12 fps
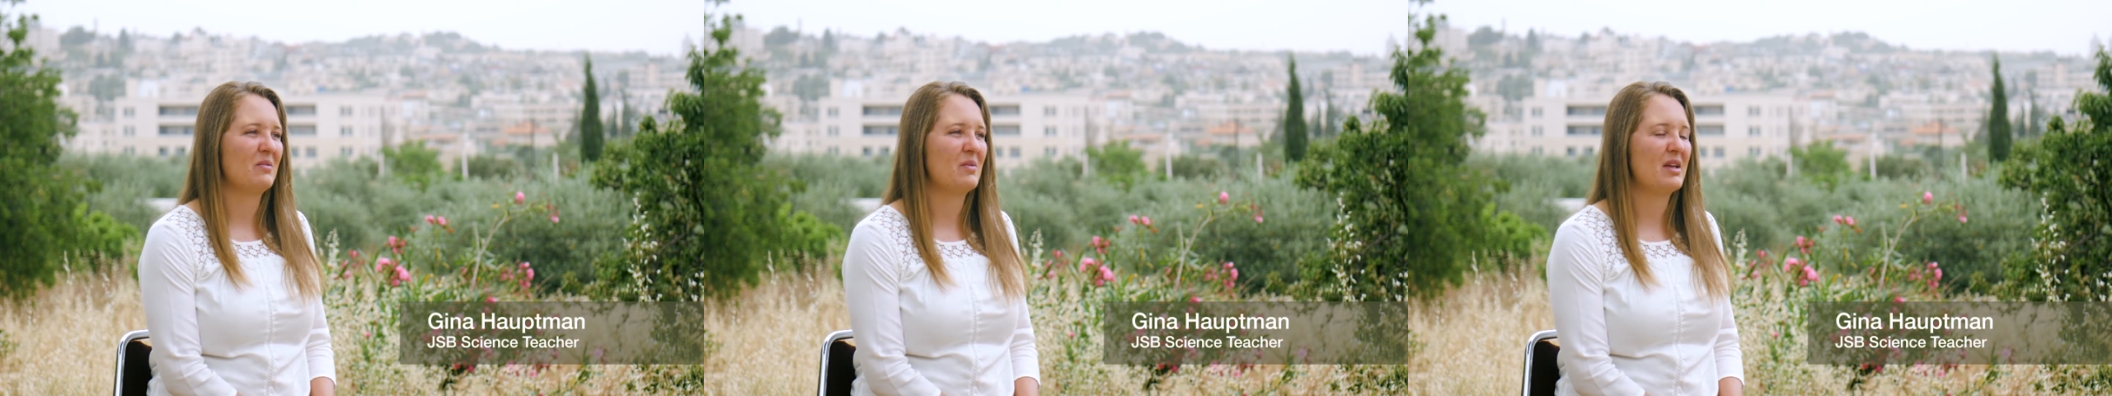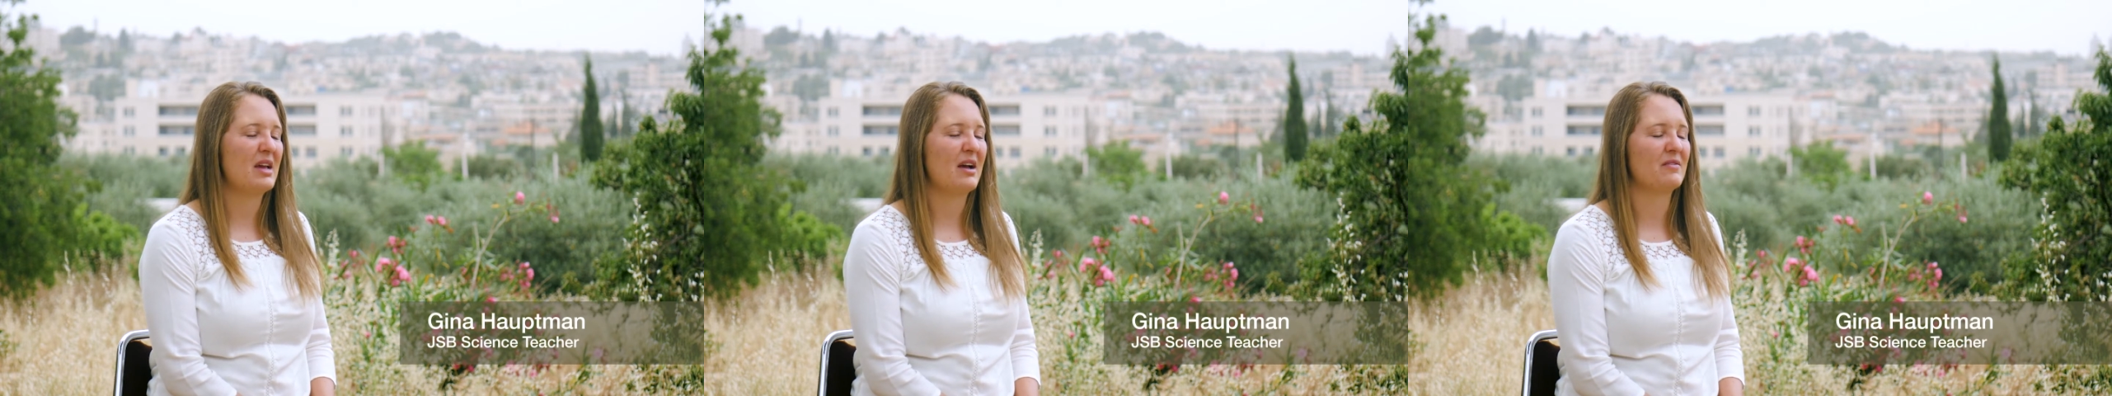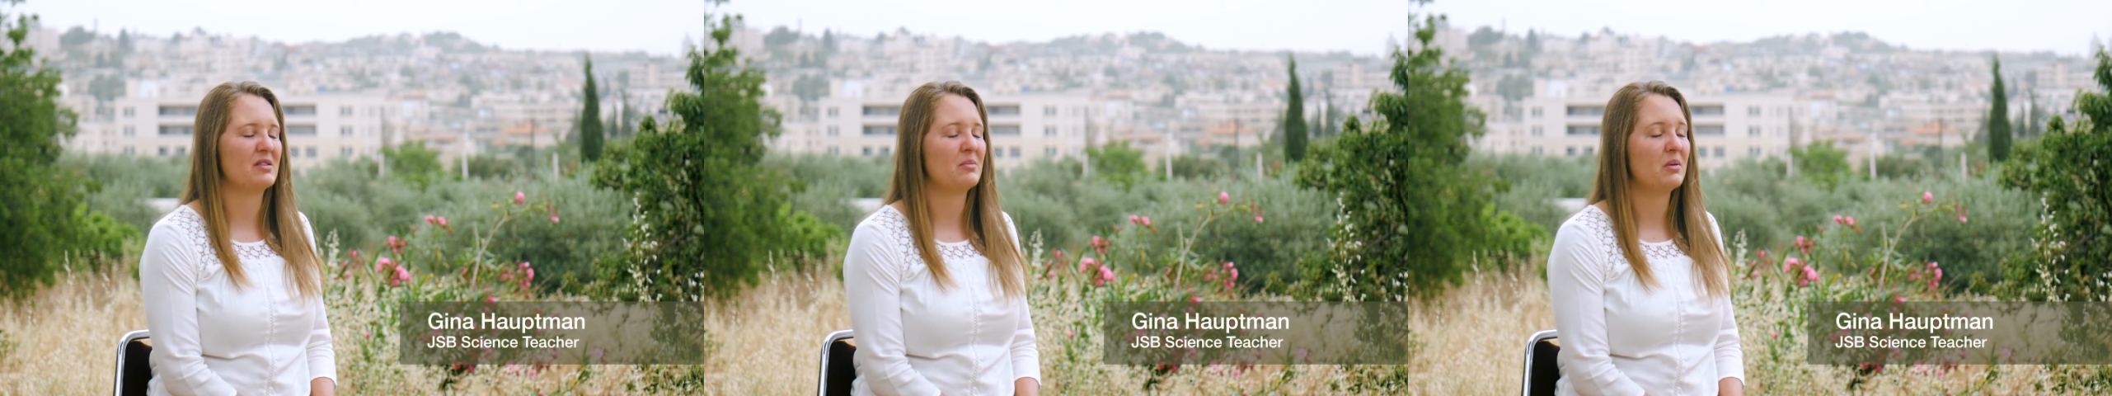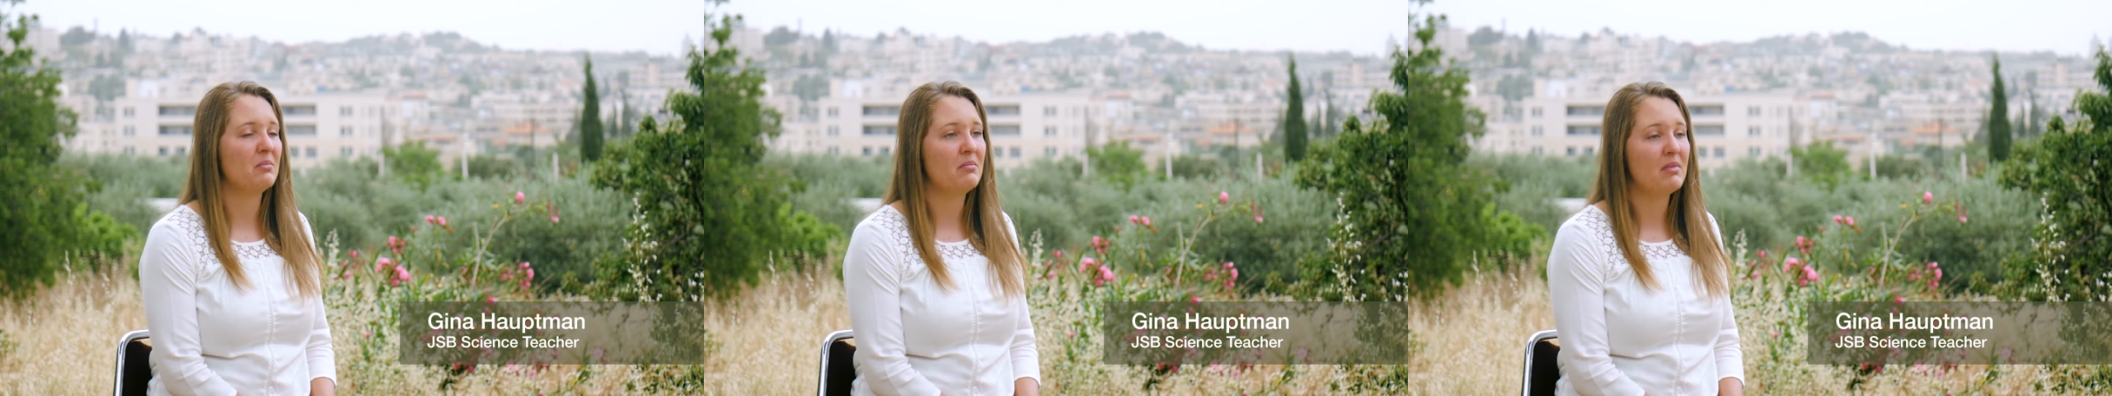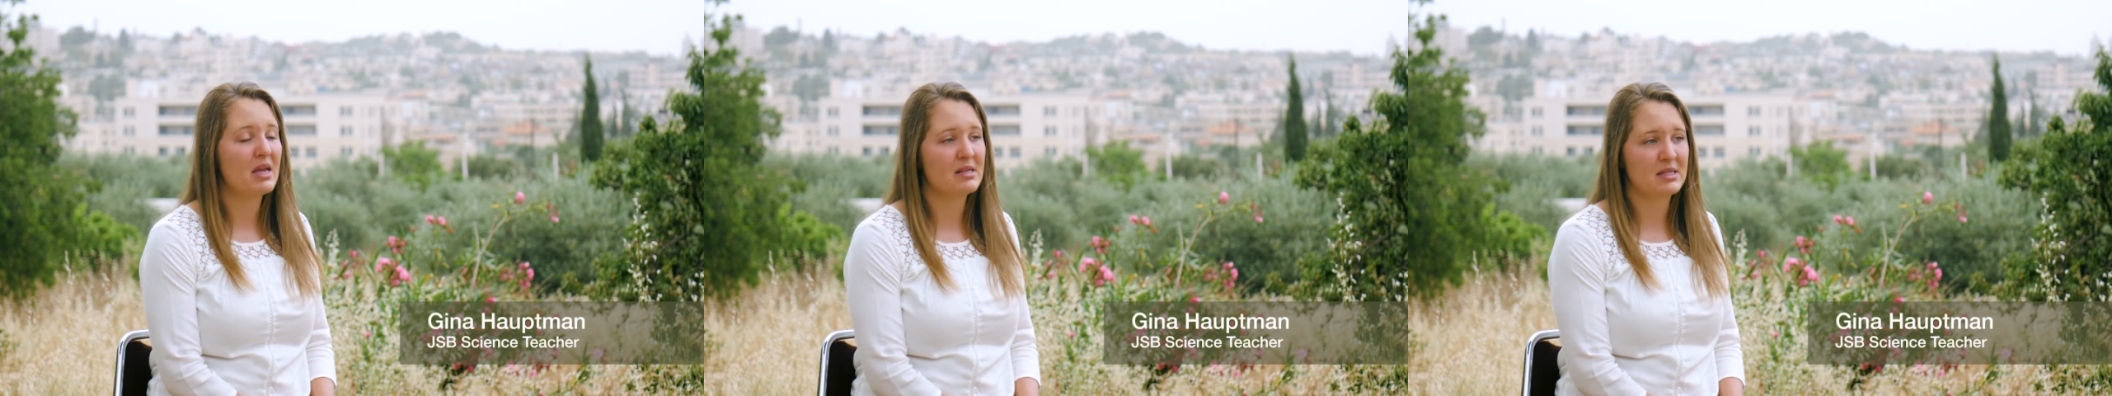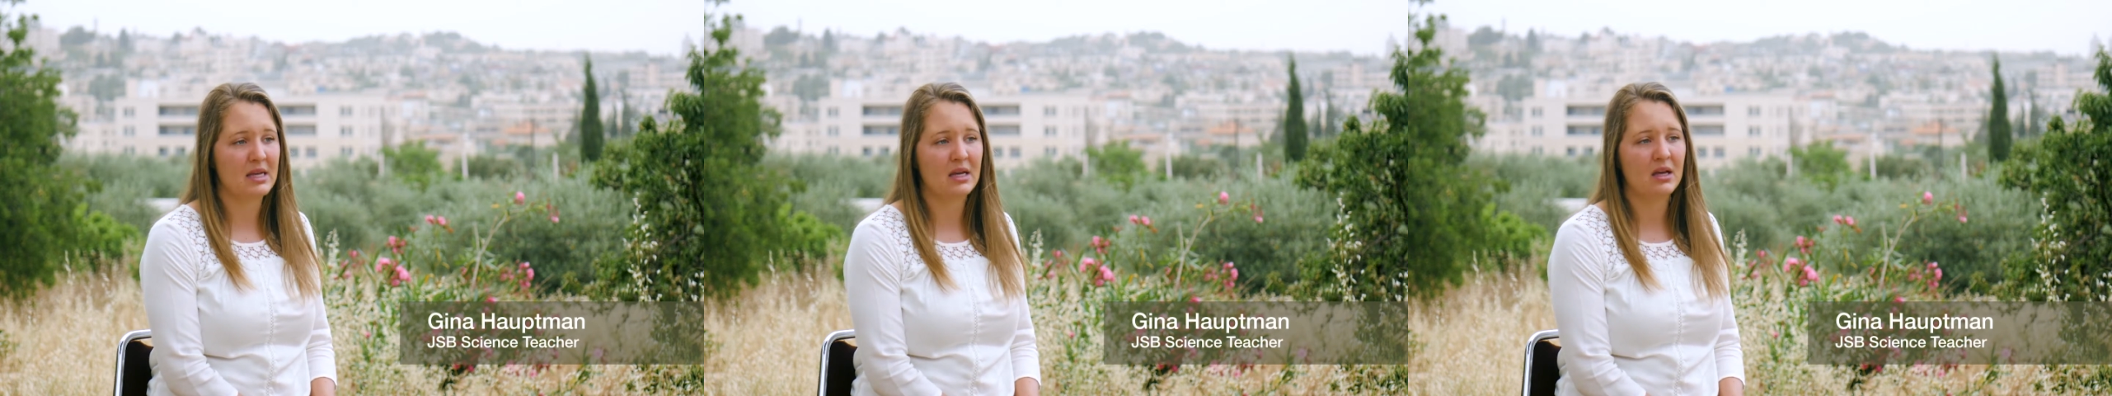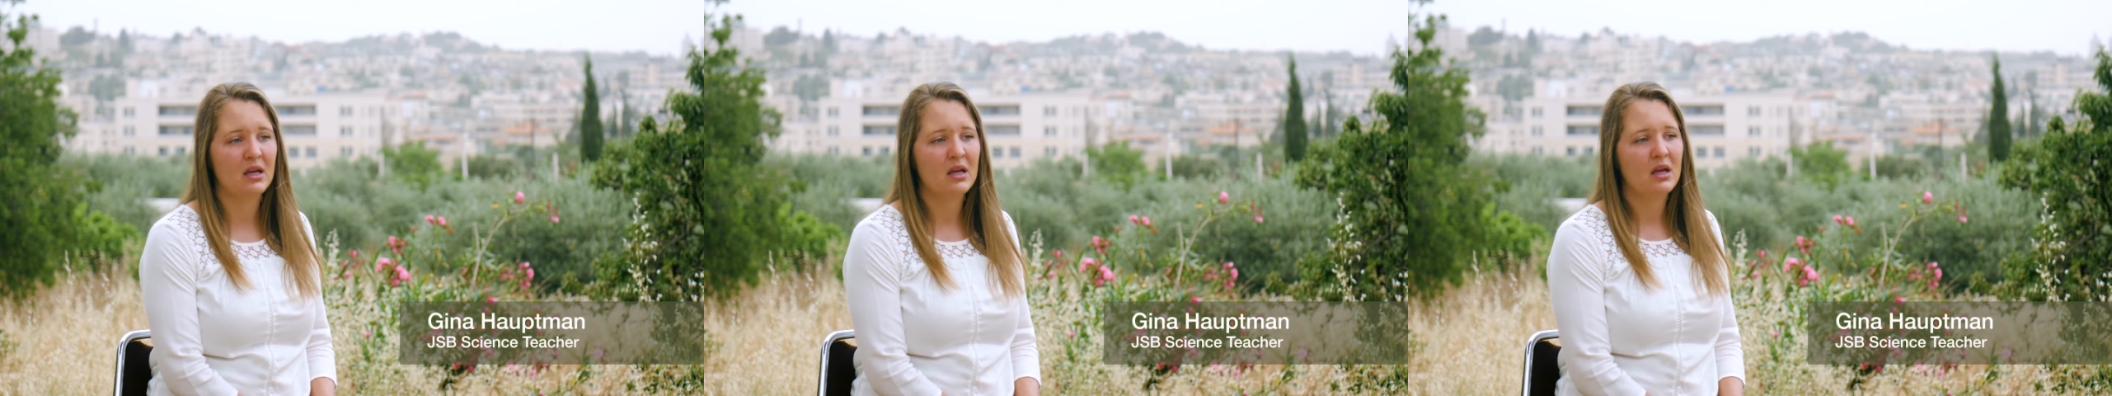we have some amazing